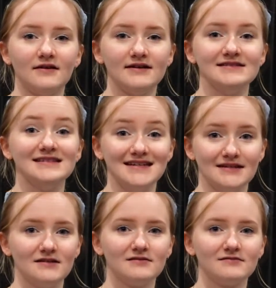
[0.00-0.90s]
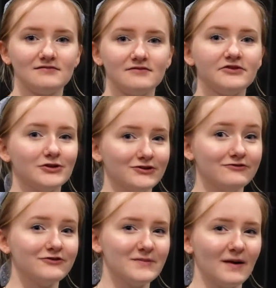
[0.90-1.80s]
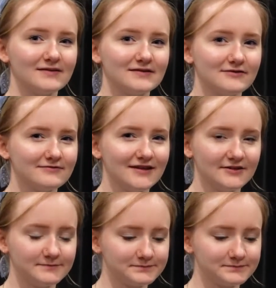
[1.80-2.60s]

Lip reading: it's needed for gluten-free pasta, you know?